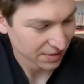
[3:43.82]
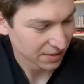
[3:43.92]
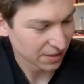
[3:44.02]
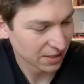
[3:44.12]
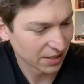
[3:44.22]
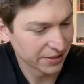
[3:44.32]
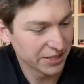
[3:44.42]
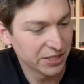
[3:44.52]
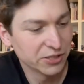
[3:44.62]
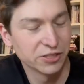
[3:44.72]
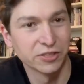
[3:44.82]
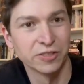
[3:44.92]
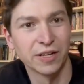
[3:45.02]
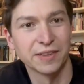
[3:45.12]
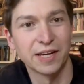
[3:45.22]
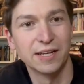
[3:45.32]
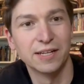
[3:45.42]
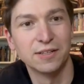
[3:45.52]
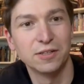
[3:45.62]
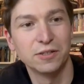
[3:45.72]
Uh, He's Just Not That
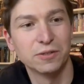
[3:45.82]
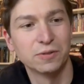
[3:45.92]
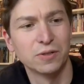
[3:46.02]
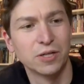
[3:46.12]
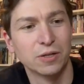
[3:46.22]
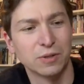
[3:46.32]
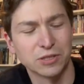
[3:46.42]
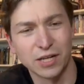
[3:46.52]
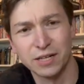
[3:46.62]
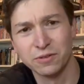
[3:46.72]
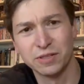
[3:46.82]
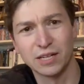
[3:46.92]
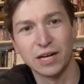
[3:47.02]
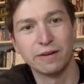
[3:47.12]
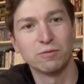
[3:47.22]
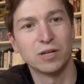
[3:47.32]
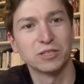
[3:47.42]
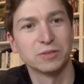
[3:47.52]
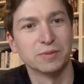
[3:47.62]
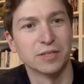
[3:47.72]
Into You which I don't think I've
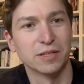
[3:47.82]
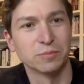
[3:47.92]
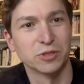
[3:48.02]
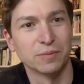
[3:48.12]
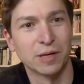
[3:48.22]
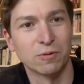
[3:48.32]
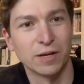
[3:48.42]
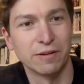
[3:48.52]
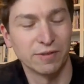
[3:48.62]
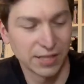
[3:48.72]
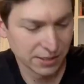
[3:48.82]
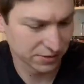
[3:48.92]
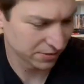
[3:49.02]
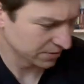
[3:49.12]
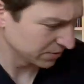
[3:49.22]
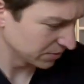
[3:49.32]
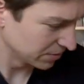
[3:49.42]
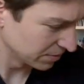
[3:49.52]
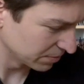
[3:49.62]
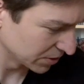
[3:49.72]
watched, but I'm sure my wife has, so
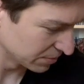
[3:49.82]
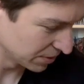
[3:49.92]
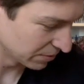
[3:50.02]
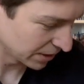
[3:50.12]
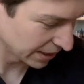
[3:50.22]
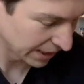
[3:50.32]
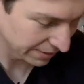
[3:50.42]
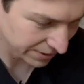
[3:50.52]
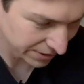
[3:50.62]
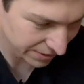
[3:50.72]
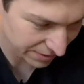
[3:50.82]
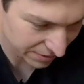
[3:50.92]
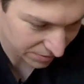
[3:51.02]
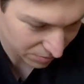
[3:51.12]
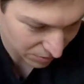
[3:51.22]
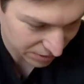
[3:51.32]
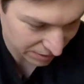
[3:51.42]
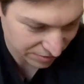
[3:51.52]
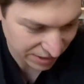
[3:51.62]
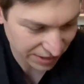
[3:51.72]
that must be why I have it in the ones
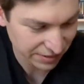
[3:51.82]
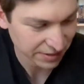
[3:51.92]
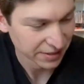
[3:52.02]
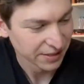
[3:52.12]
I've seen.